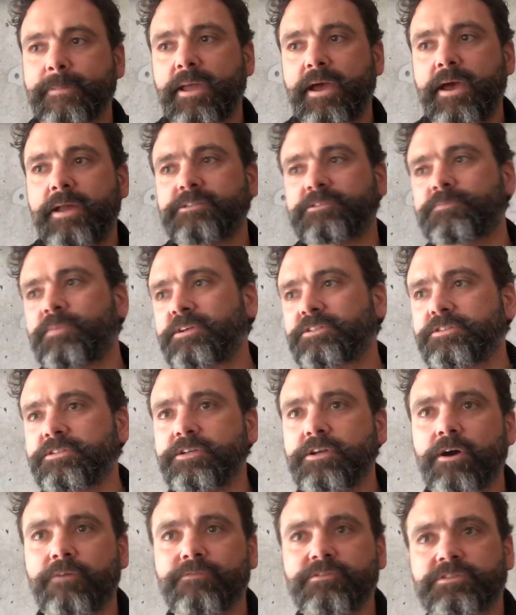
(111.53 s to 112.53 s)
And
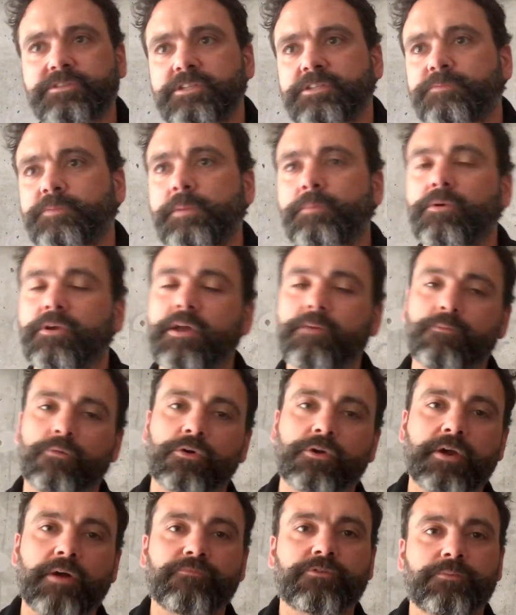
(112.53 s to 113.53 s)
especially obviously as people get more
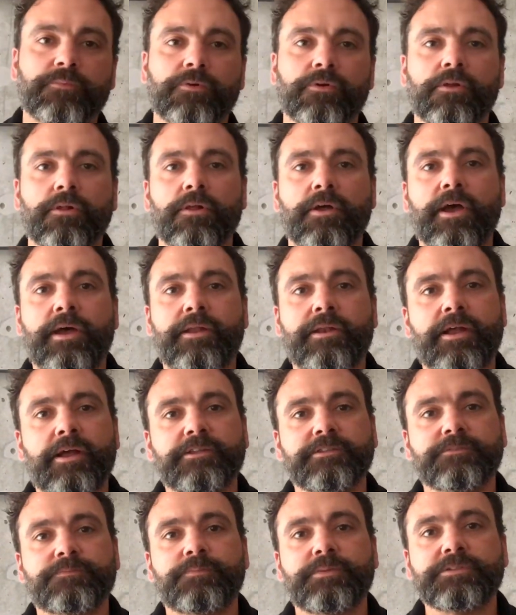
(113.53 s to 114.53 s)
comfortable and
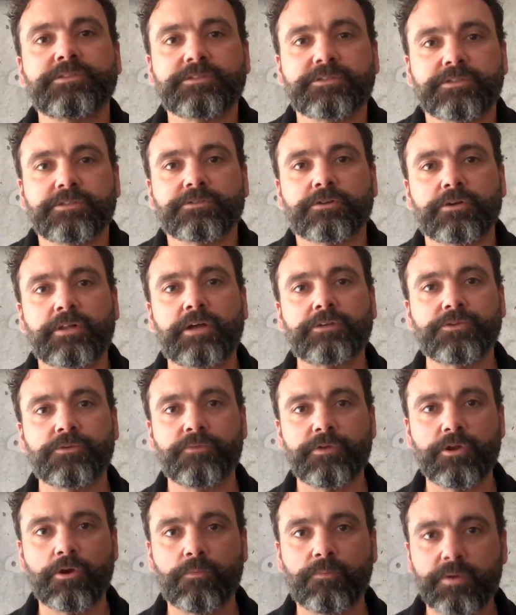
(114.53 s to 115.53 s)
as businesses are allowed to
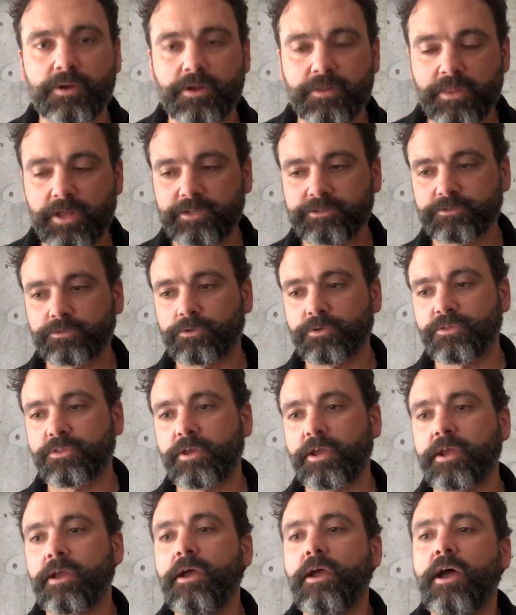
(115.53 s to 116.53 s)
reopen and that sort of
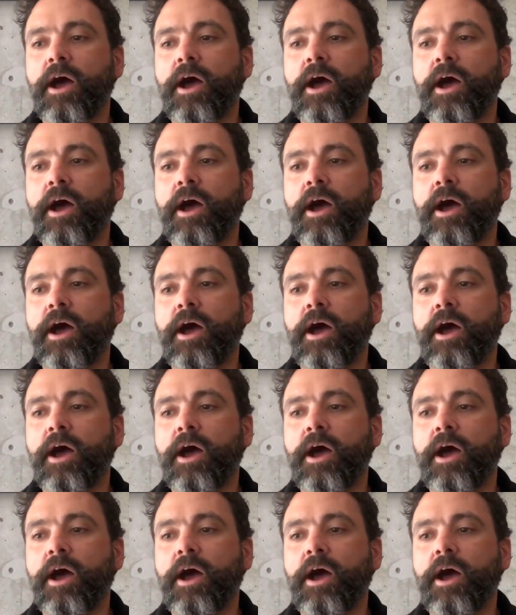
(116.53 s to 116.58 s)
thing,